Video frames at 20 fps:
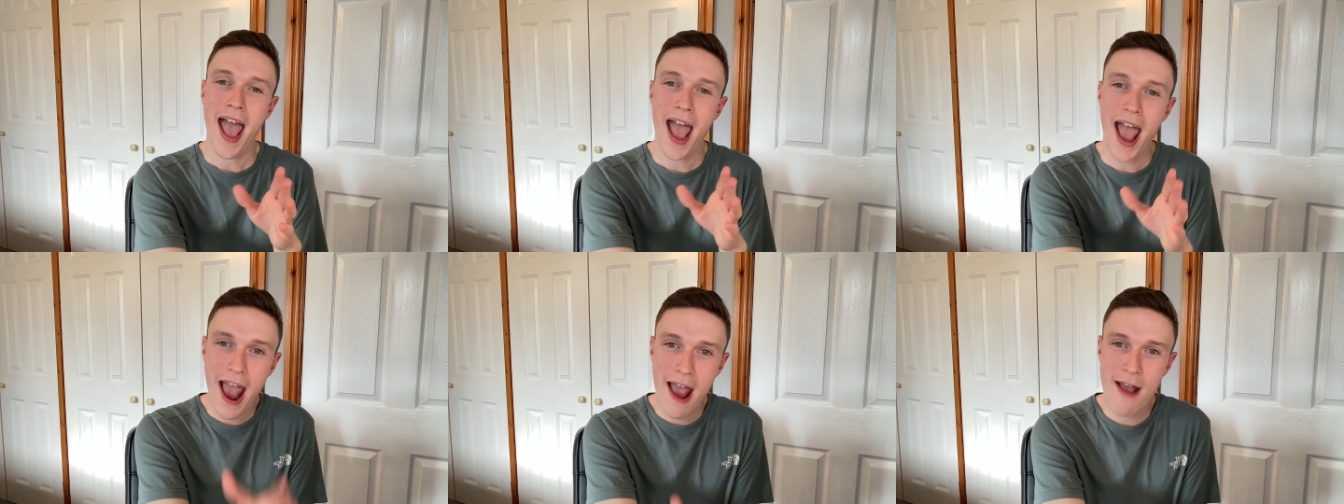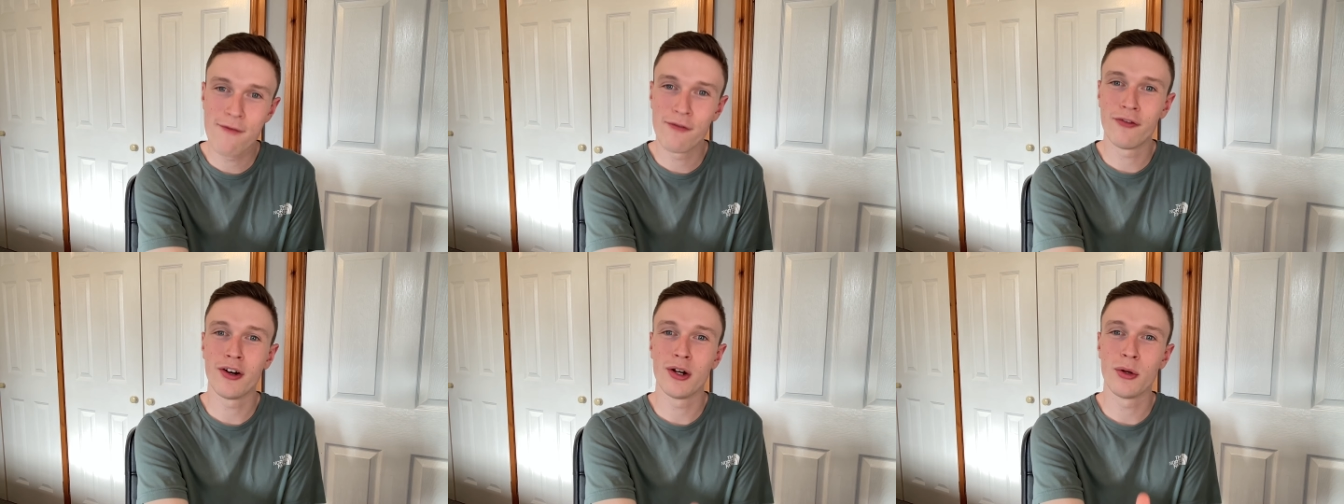
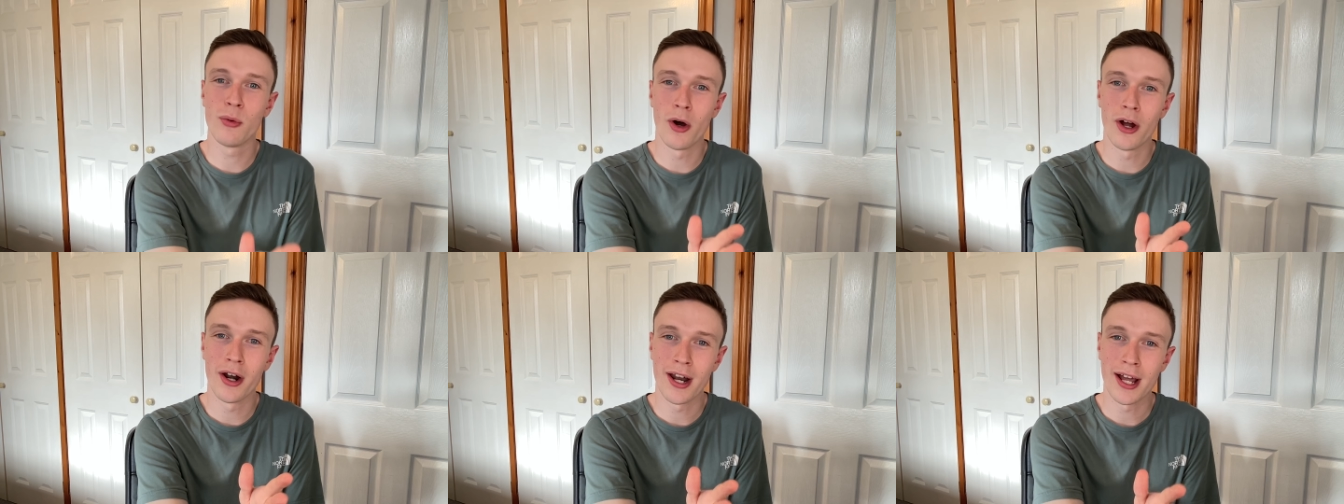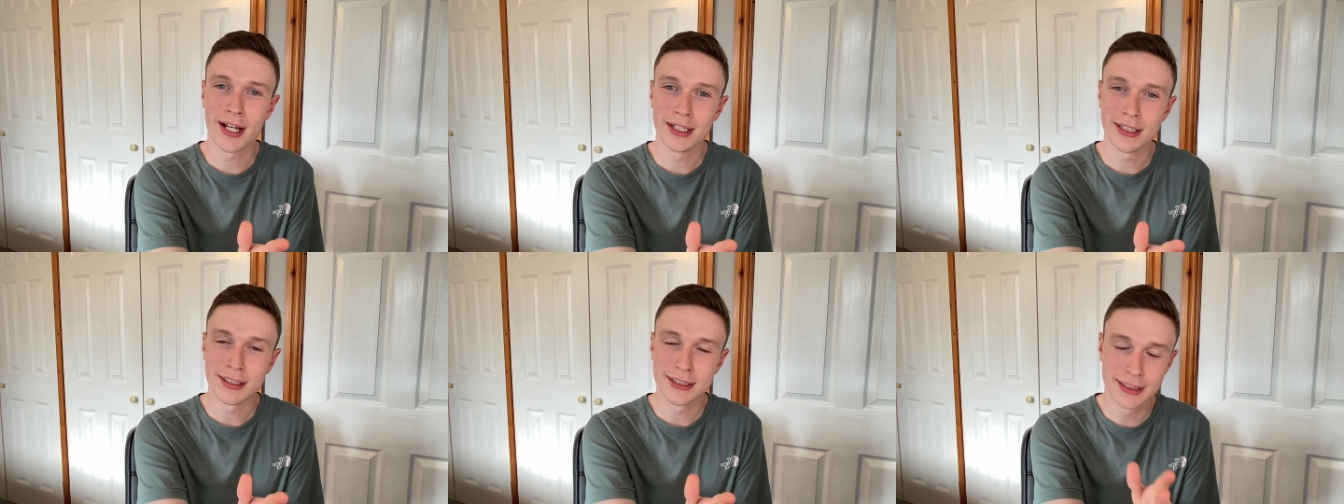everyone
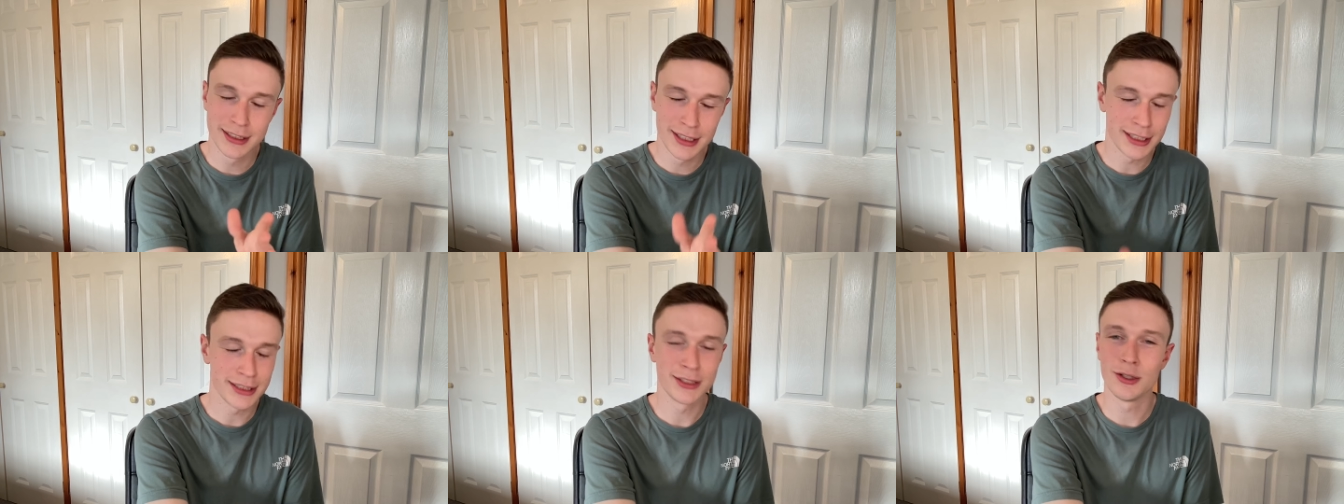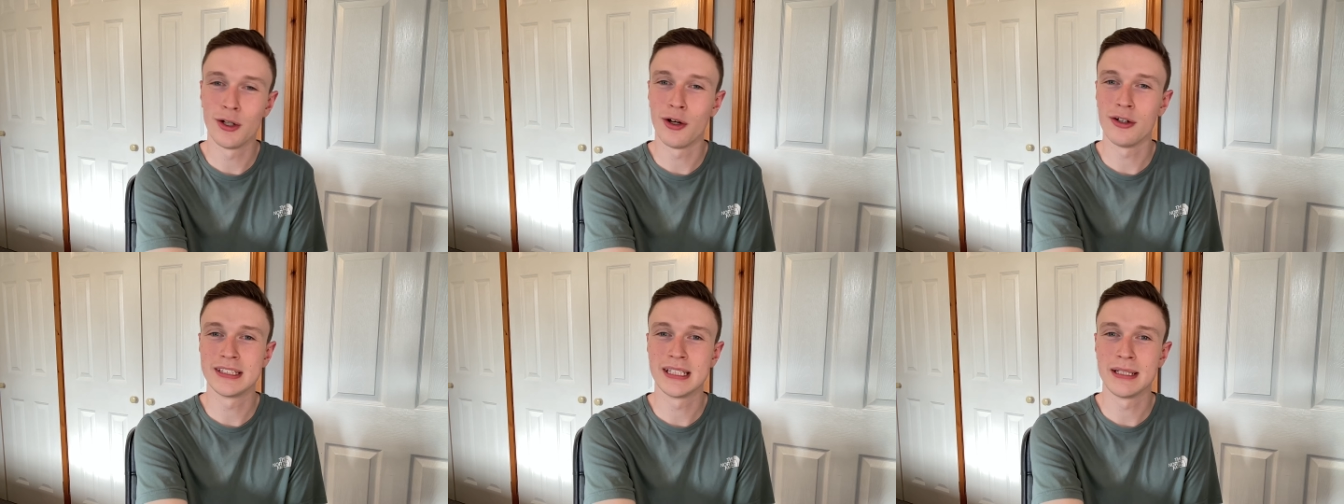does
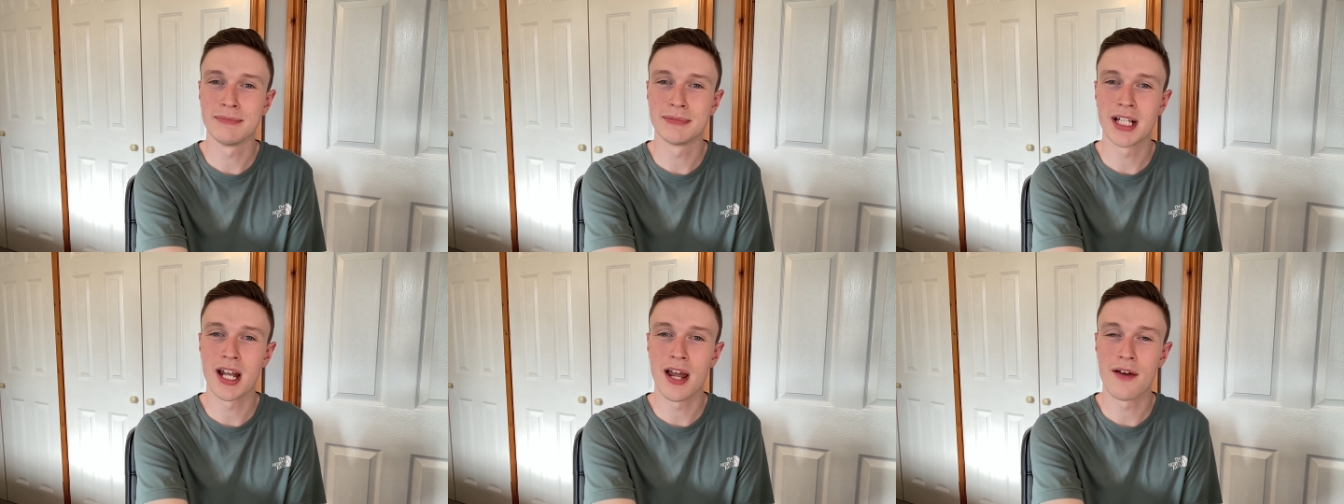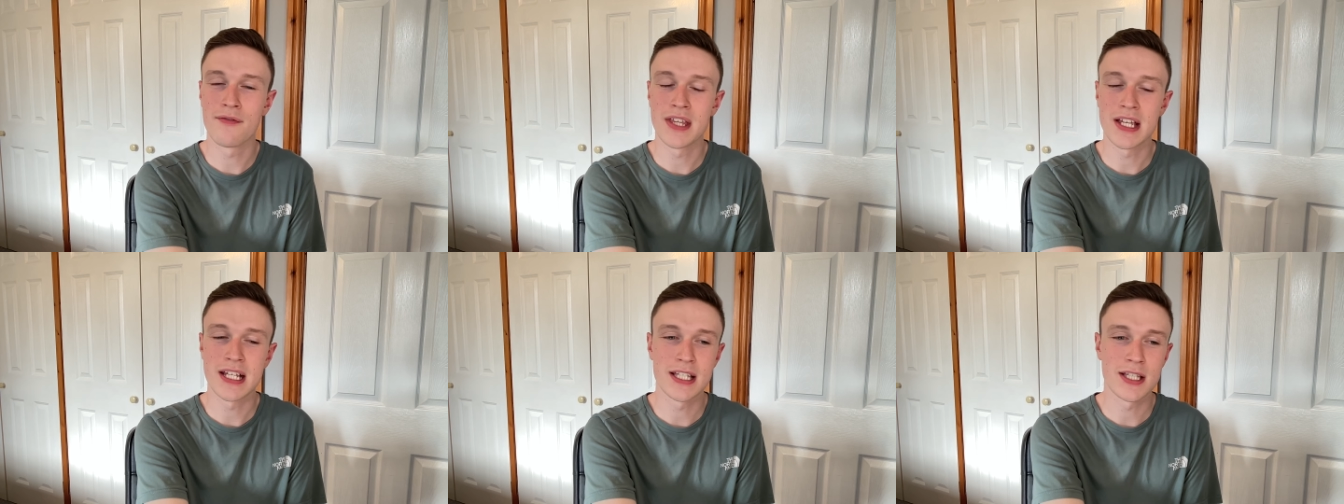not seem to
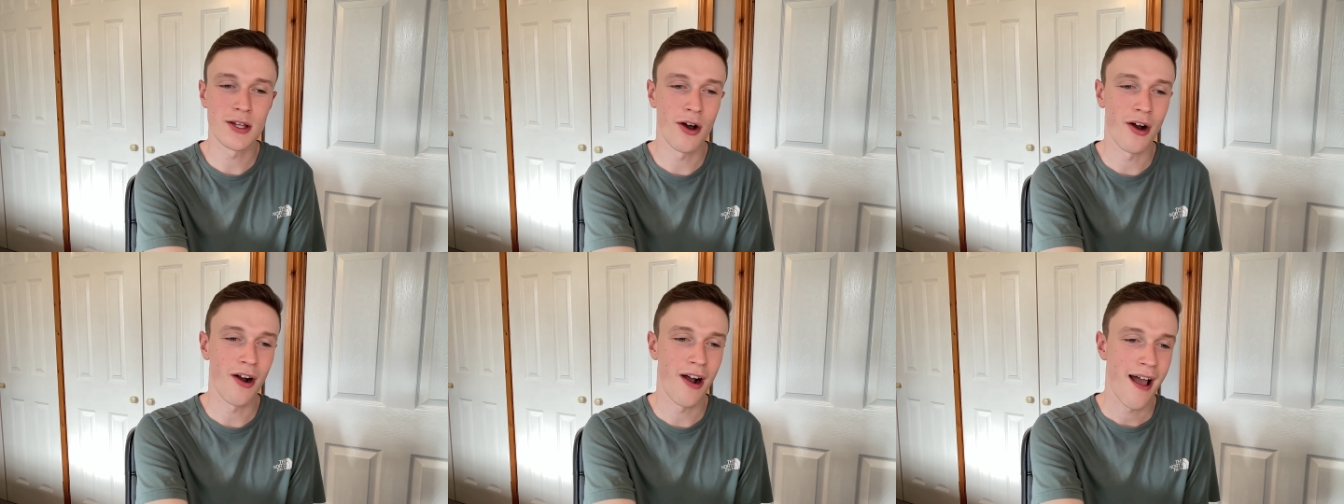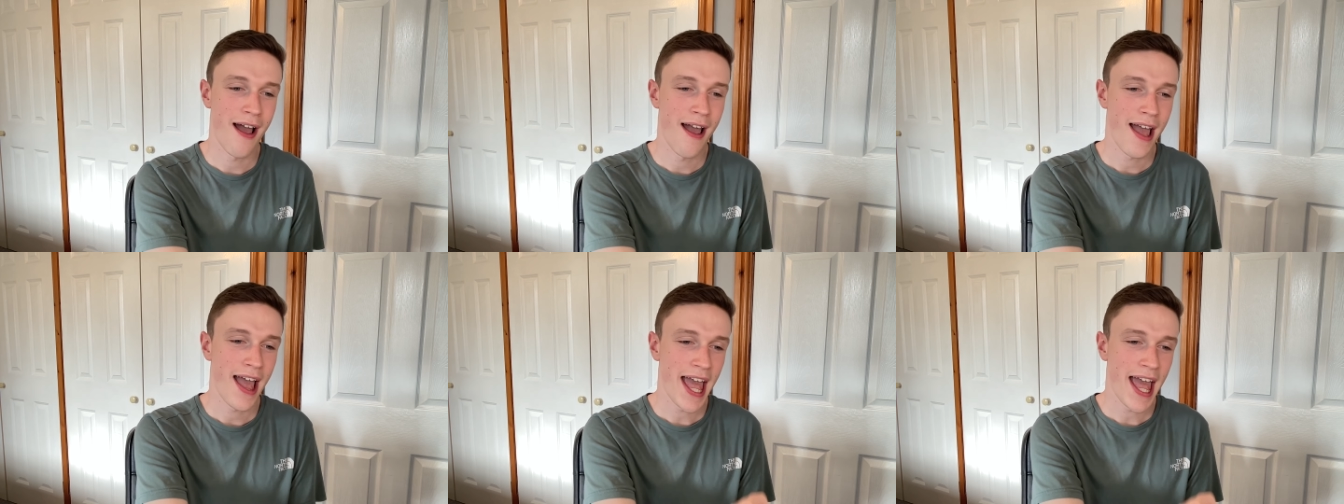love this song.